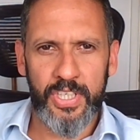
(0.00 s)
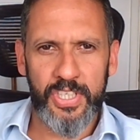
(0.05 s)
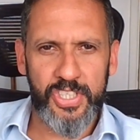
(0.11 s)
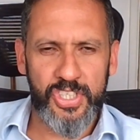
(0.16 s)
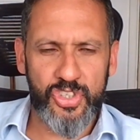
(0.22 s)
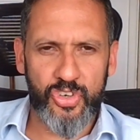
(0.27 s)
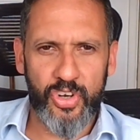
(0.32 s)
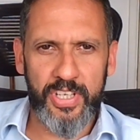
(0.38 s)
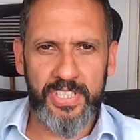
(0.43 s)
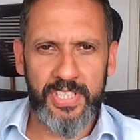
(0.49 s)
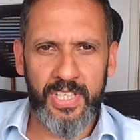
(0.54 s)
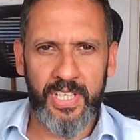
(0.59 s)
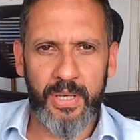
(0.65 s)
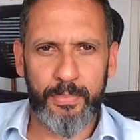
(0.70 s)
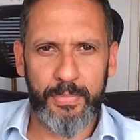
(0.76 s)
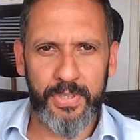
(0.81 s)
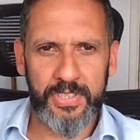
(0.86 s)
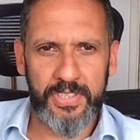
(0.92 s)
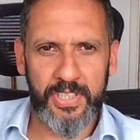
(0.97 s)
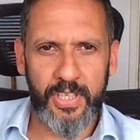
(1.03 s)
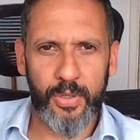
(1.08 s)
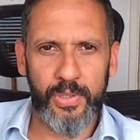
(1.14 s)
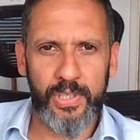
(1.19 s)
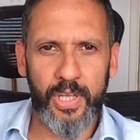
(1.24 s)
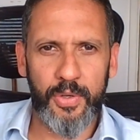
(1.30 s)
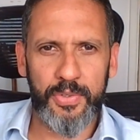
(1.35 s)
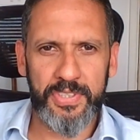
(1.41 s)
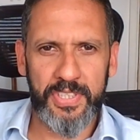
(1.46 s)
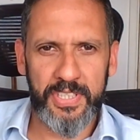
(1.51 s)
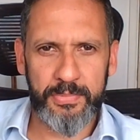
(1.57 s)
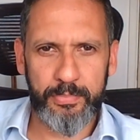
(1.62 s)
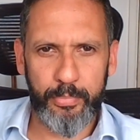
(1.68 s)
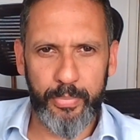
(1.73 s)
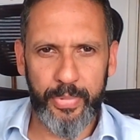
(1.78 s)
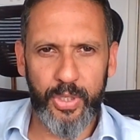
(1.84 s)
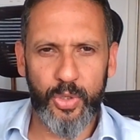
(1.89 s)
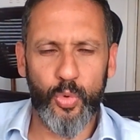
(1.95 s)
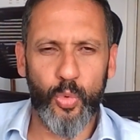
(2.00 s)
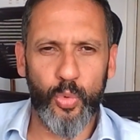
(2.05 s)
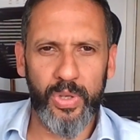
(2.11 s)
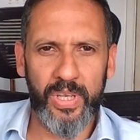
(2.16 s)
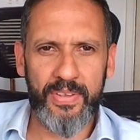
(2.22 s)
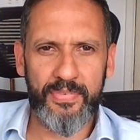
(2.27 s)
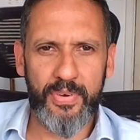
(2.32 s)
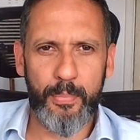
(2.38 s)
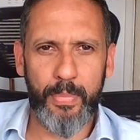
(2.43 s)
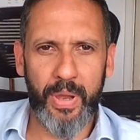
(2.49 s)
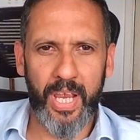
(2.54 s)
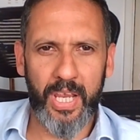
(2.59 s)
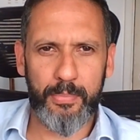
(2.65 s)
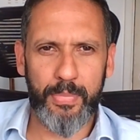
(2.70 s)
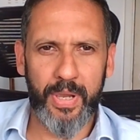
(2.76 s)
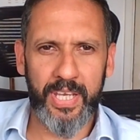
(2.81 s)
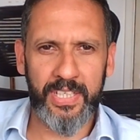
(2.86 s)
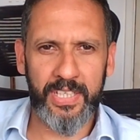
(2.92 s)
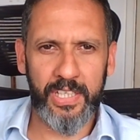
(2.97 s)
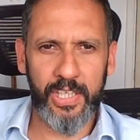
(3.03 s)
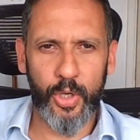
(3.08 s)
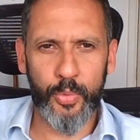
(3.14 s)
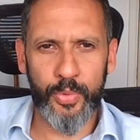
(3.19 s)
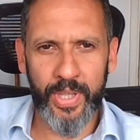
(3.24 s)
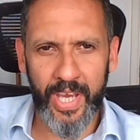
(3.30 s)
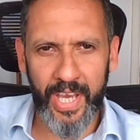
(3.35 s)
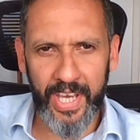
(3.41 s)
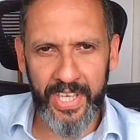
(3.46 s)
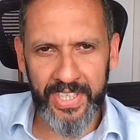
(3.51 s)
straightening up a scoliosis purely for back pain alone,